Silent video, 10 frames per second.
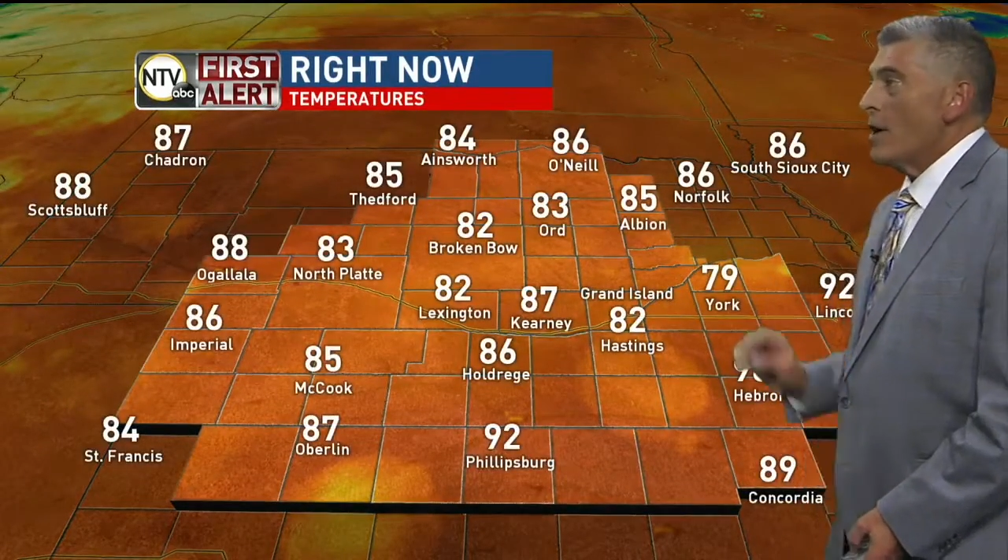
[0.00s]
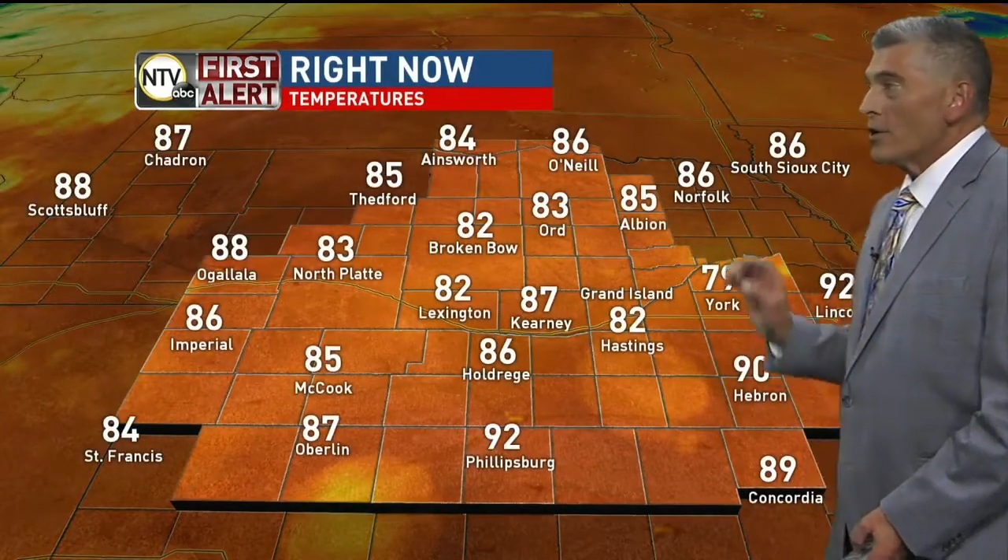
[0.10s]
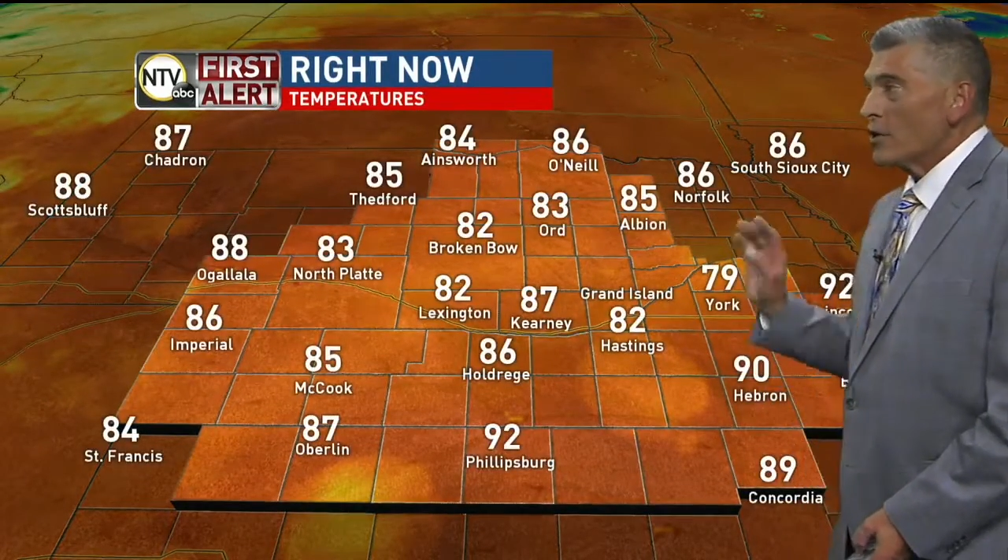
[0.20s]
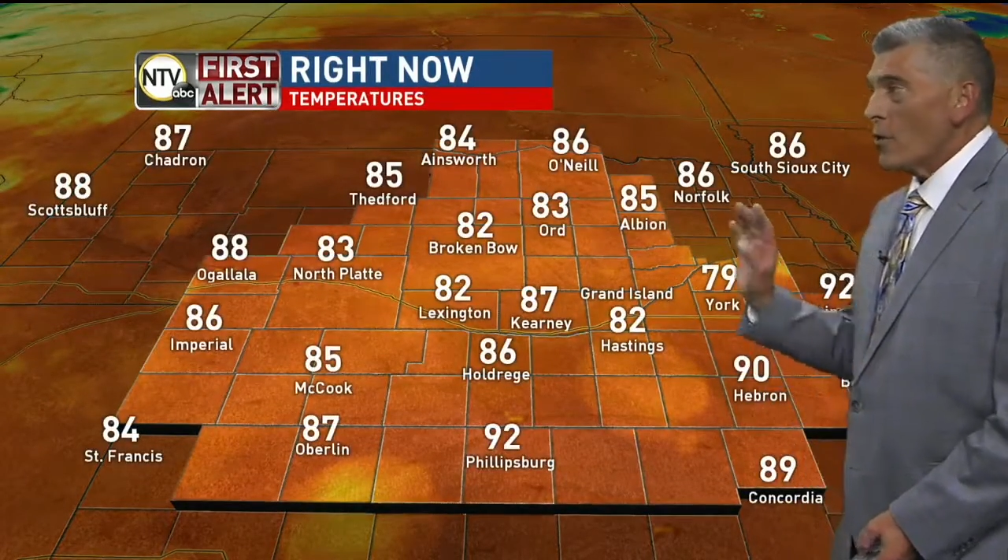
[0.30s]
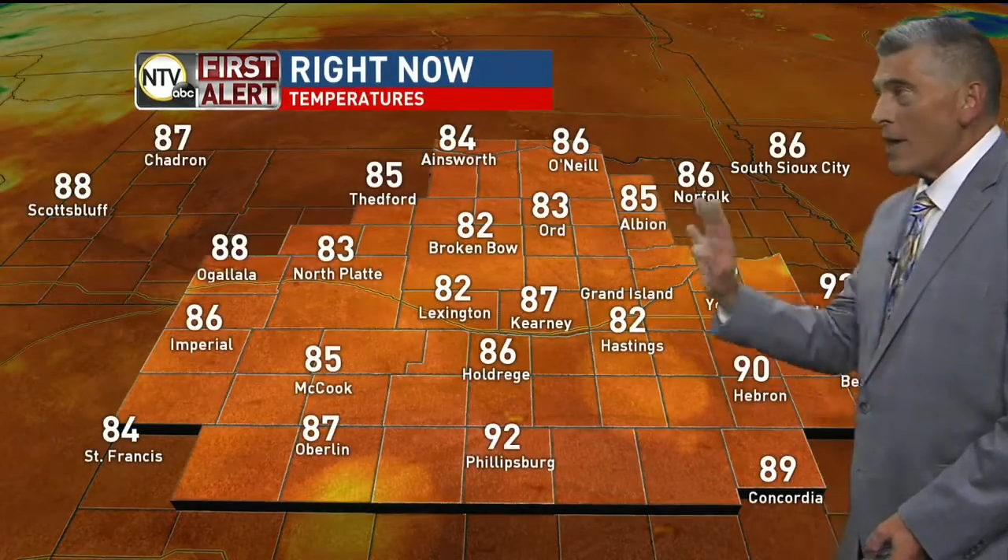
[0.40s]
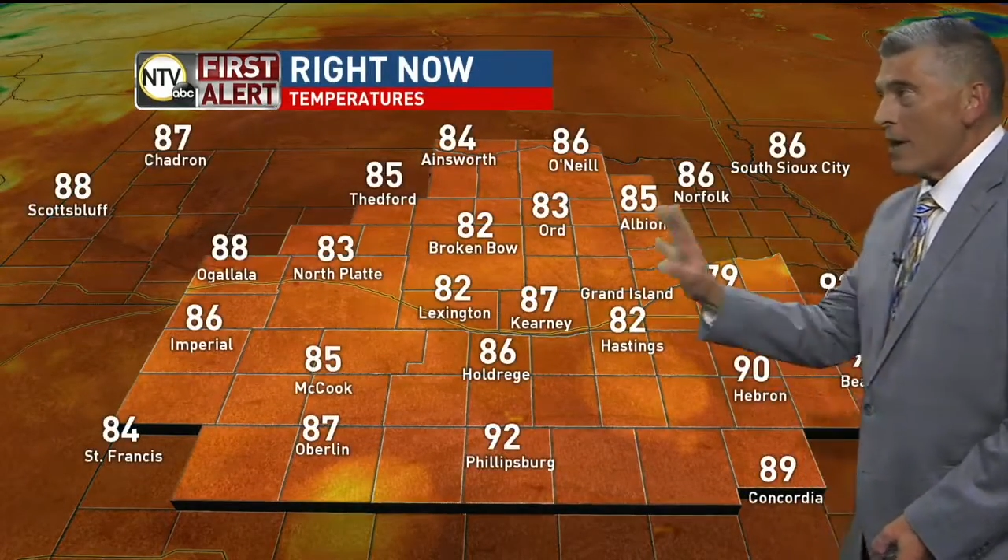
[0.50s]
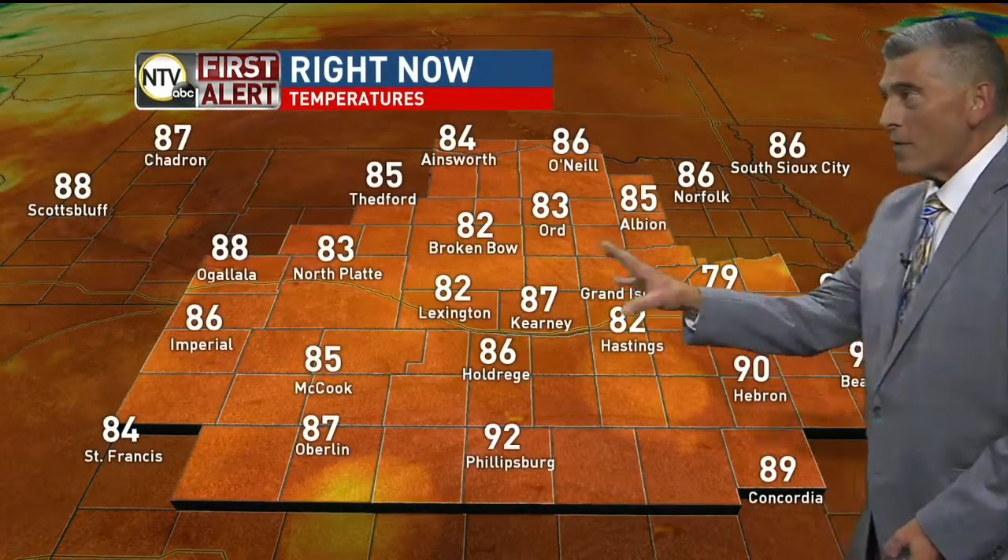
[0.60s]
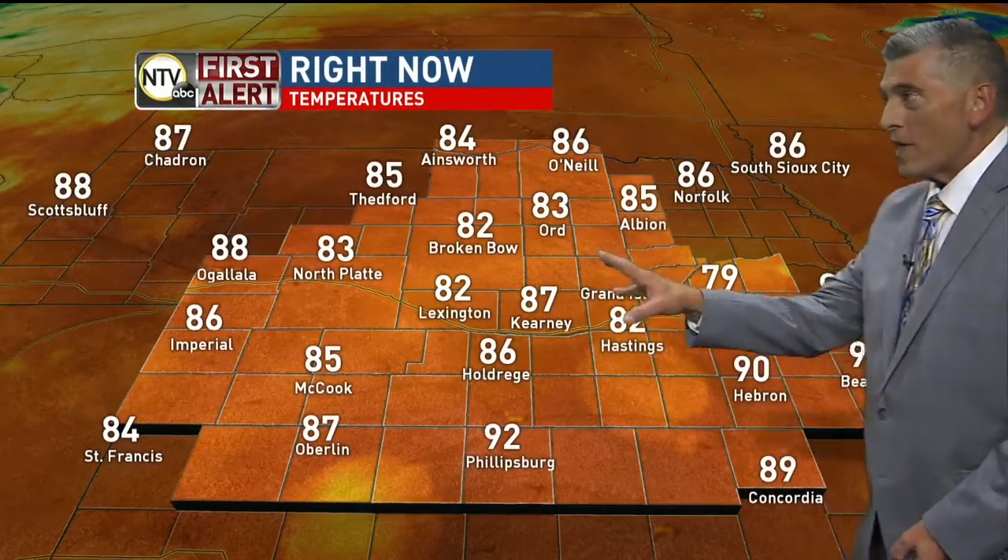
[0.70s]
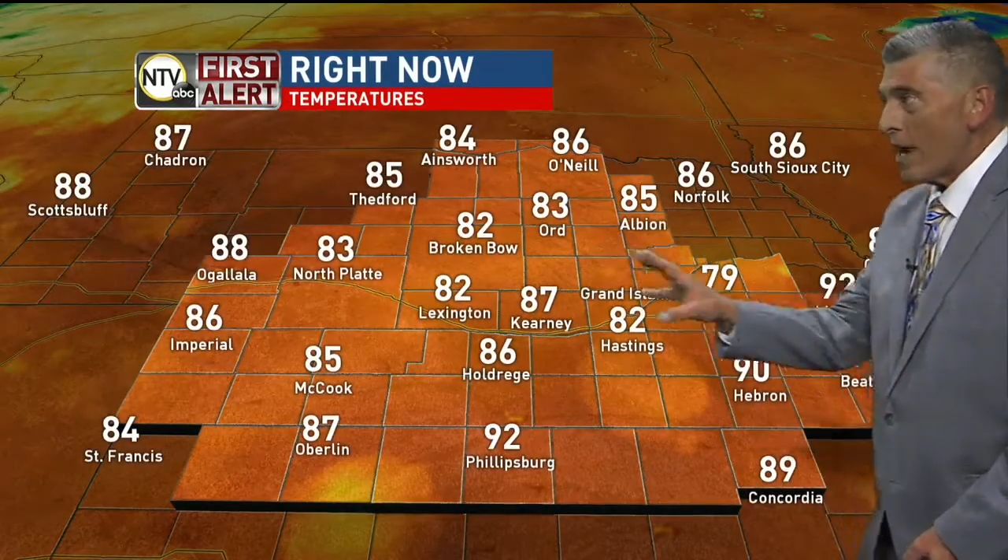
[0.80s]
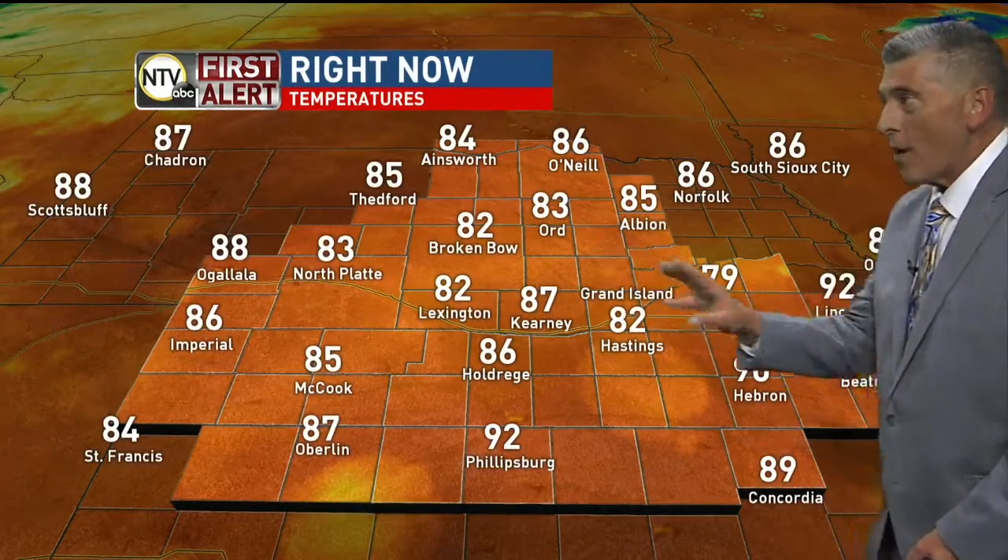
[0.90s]
So there
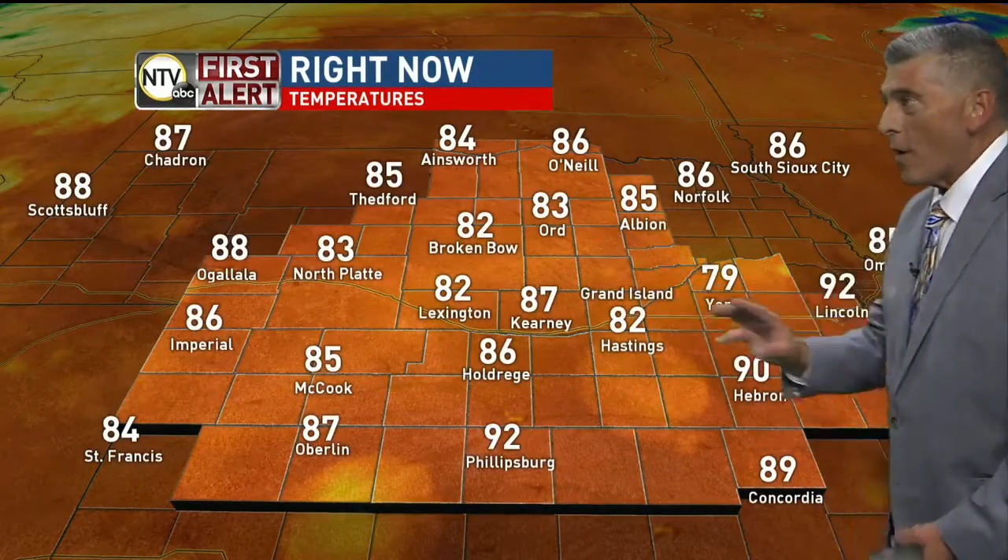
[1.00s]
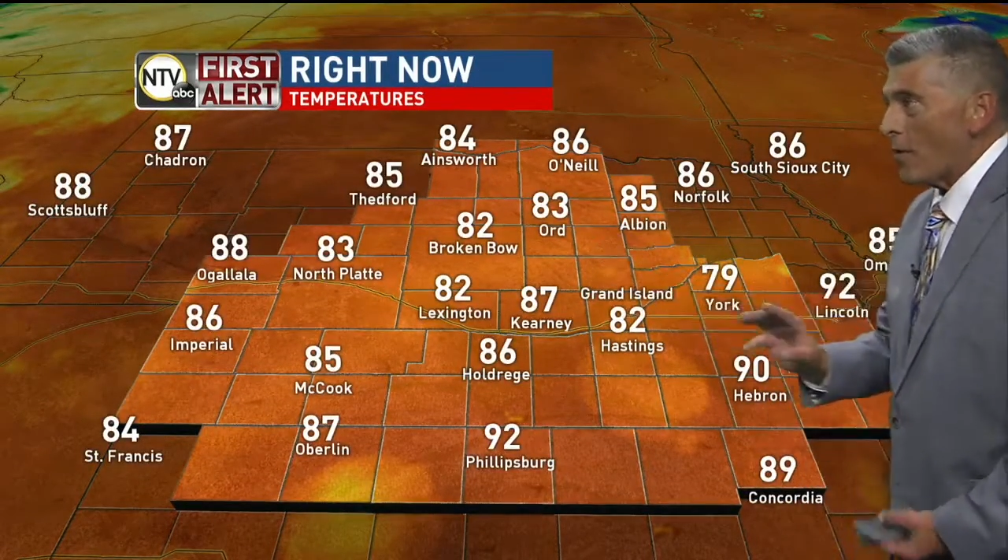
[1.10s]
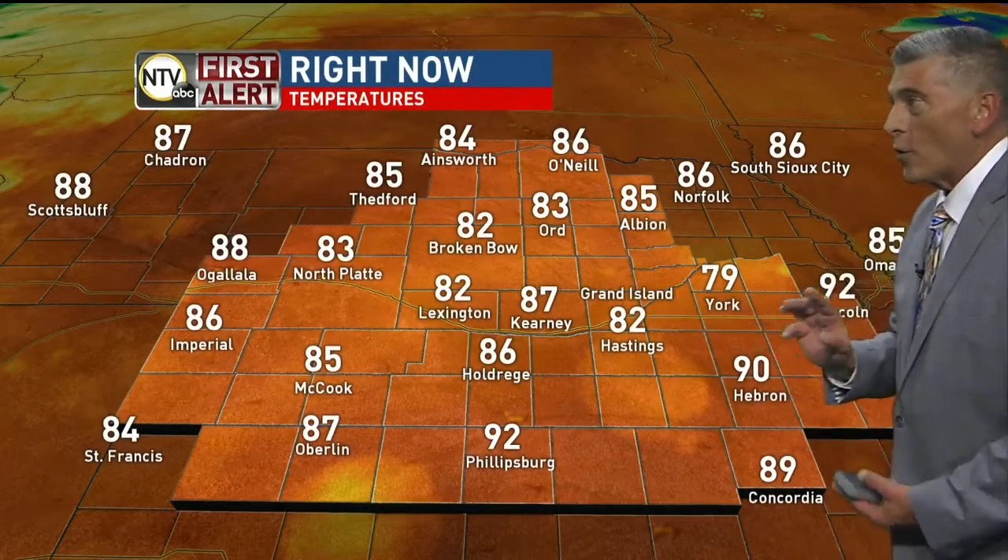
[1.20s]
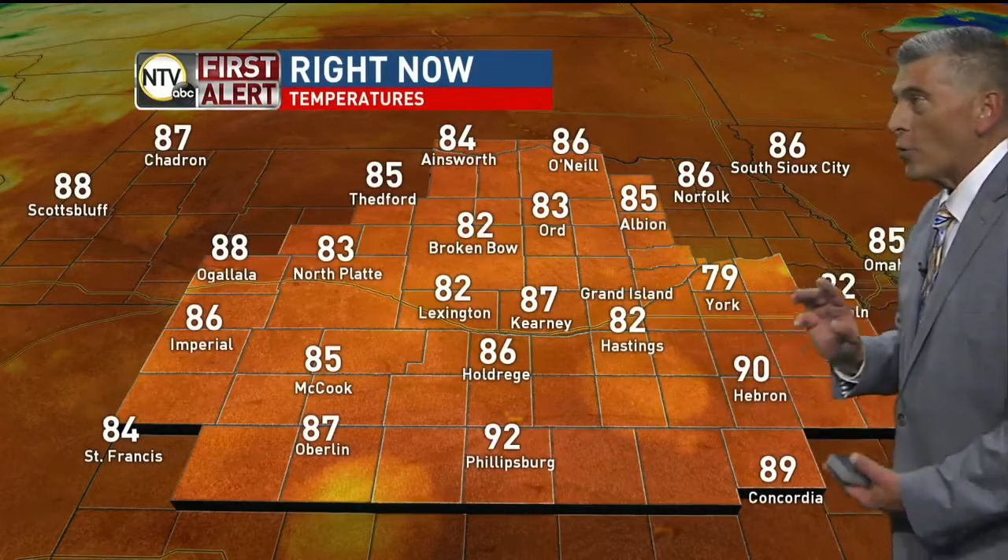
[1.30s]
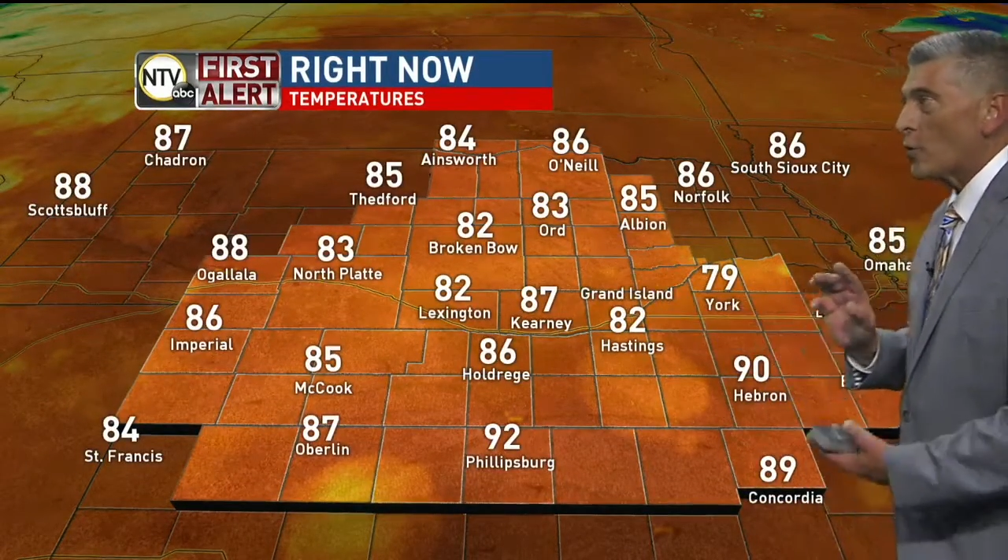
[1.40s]
they are, those